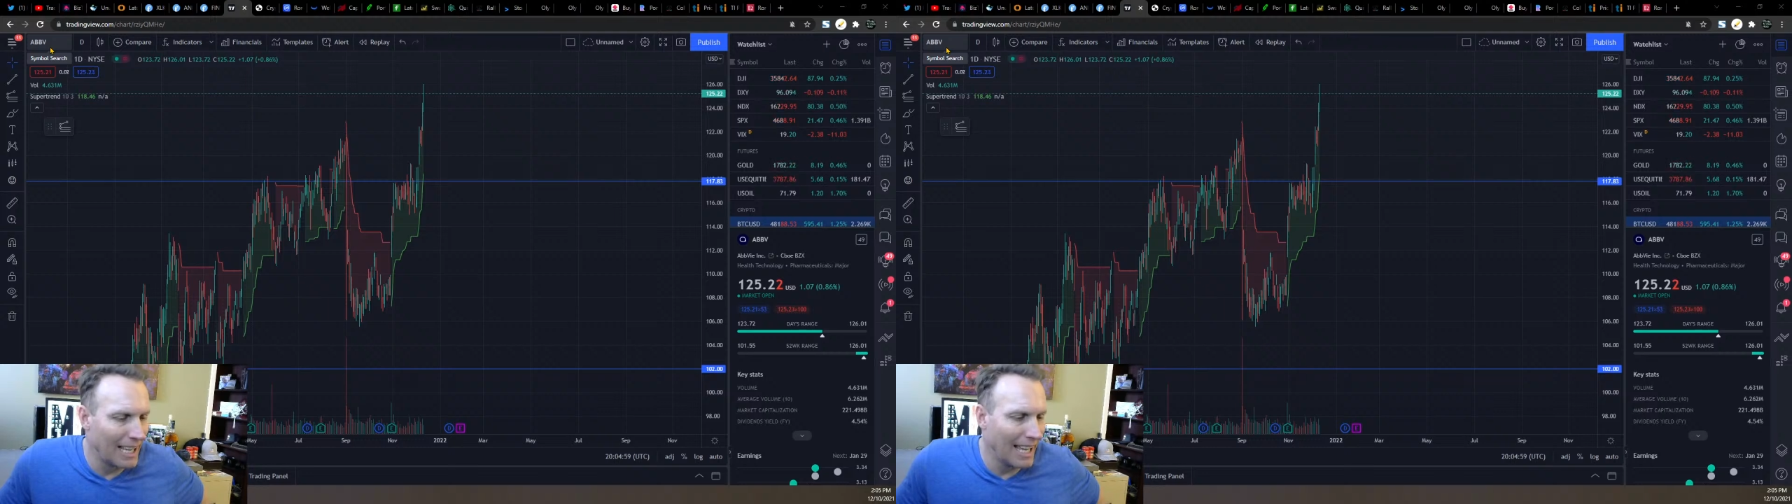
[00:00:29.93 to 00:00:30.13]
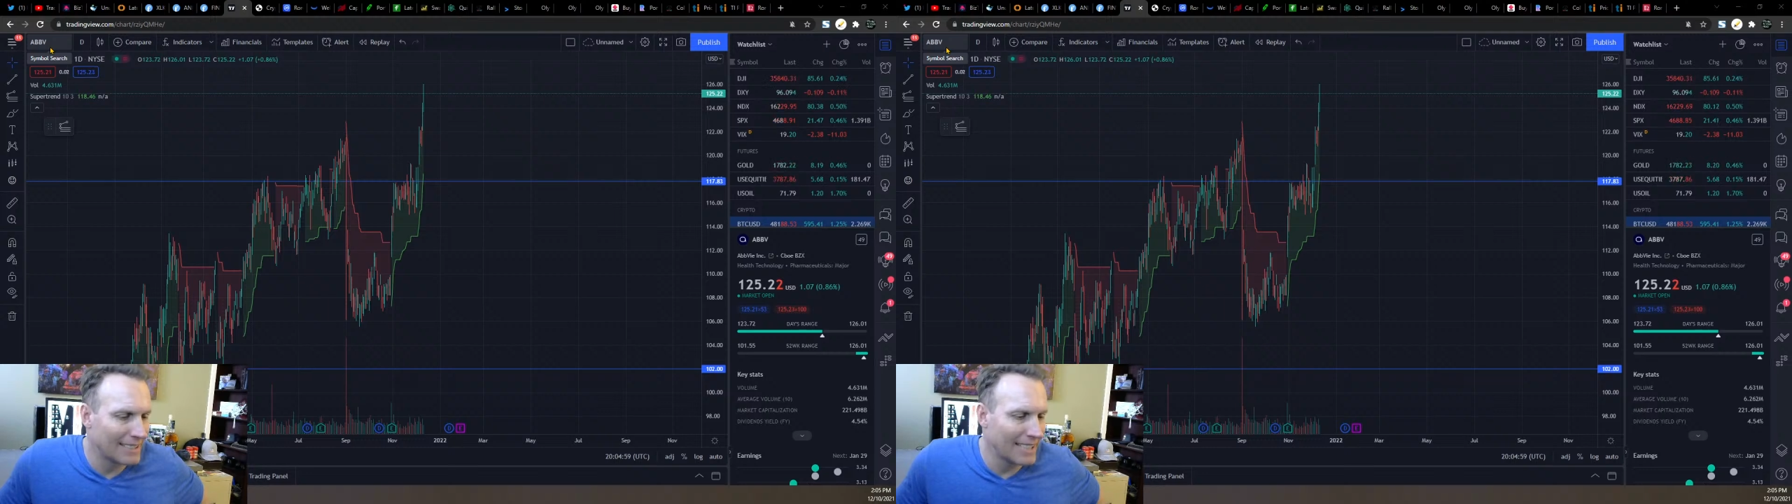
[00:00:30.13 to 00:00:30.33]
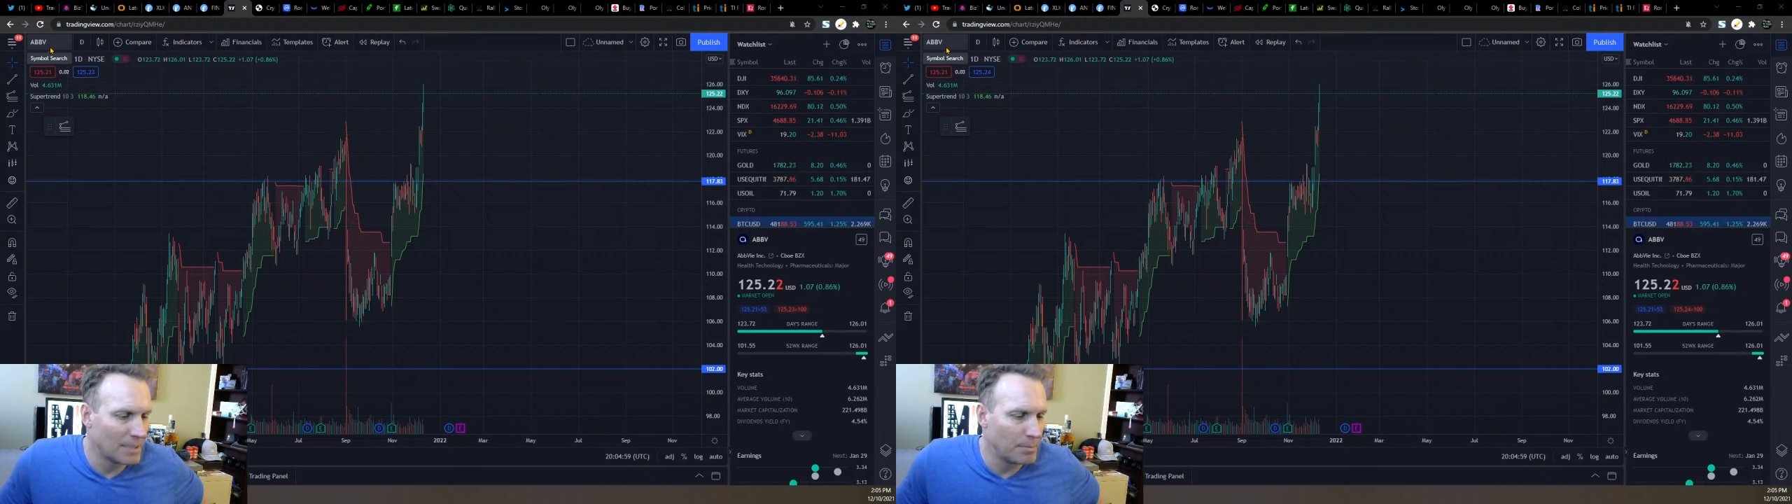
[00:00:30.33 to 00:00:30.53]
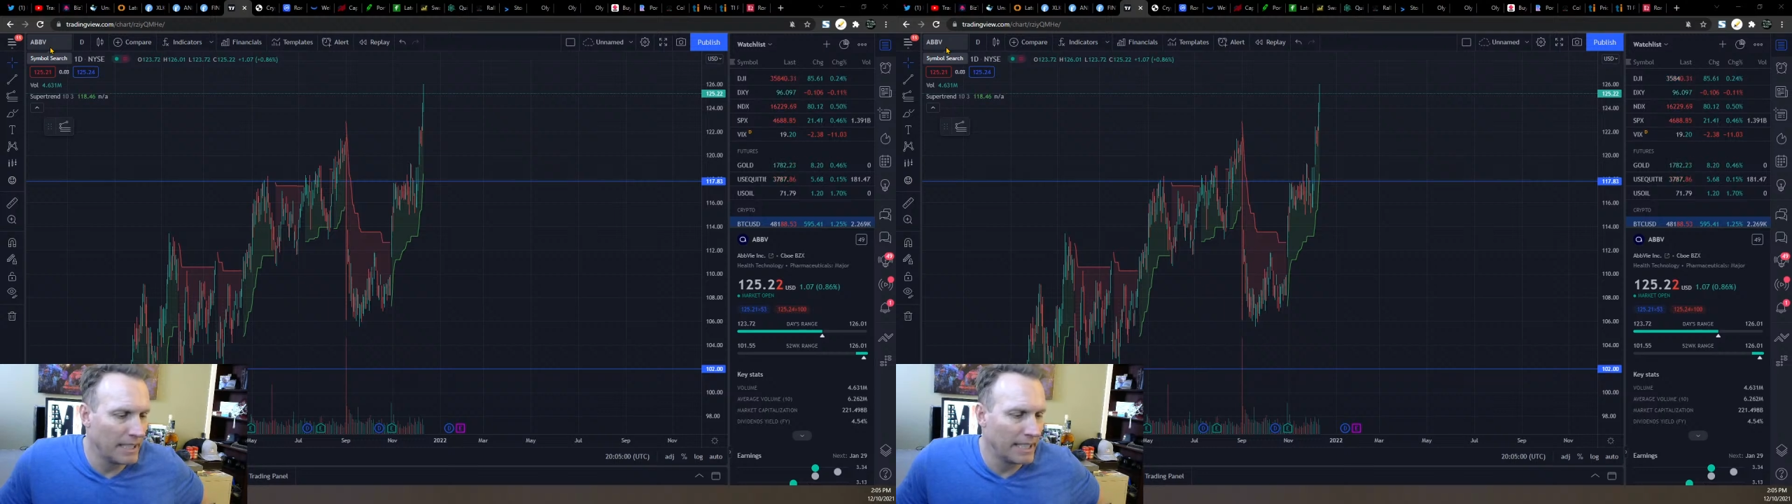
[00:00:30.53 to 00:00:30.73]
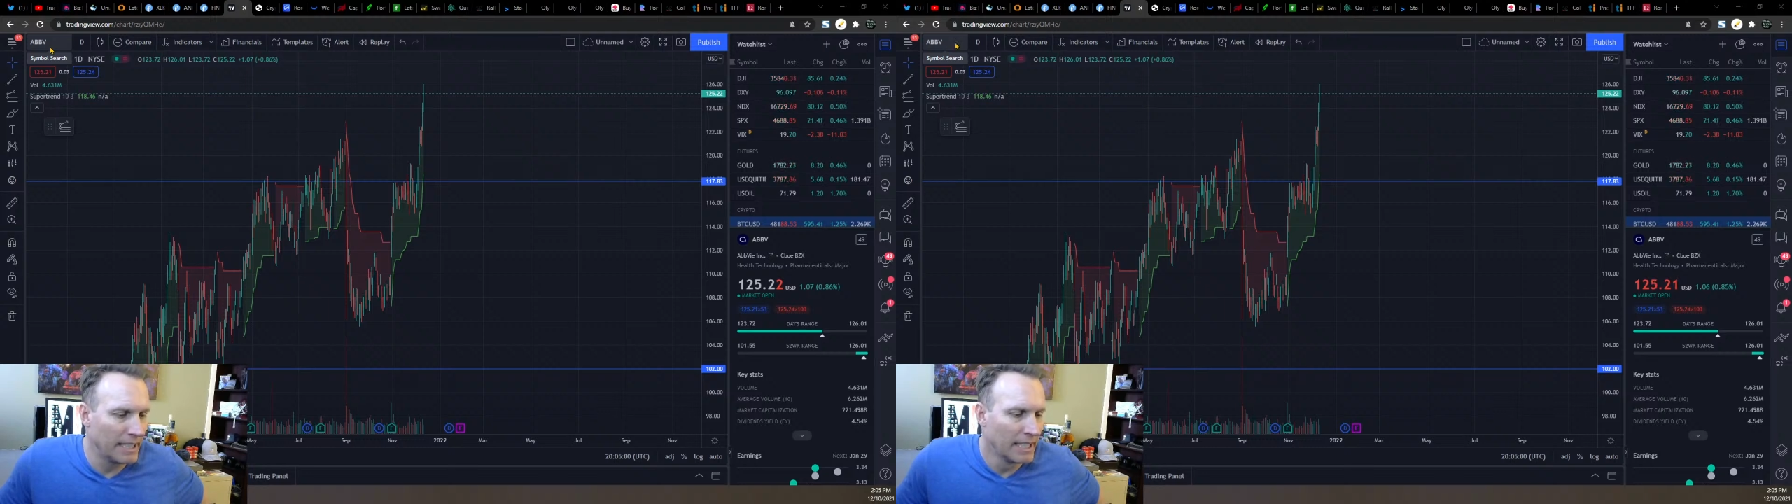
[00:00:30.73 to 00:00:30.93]

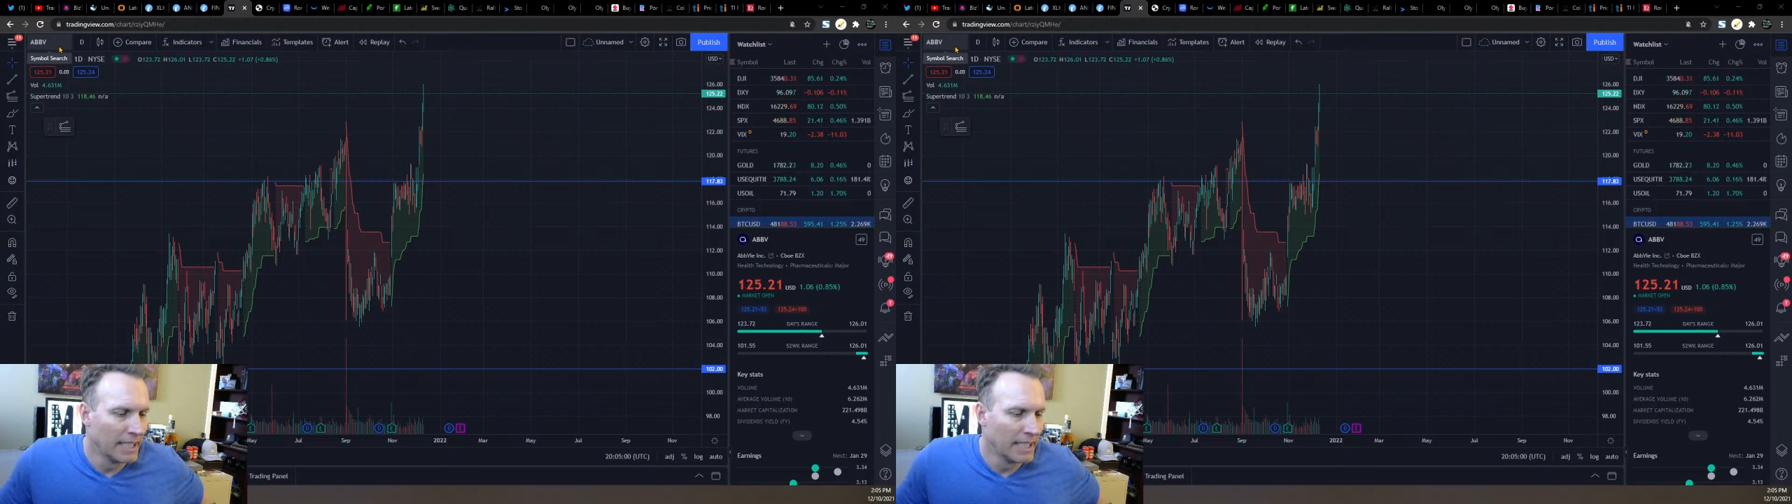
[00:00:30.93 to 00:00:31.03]
XHB,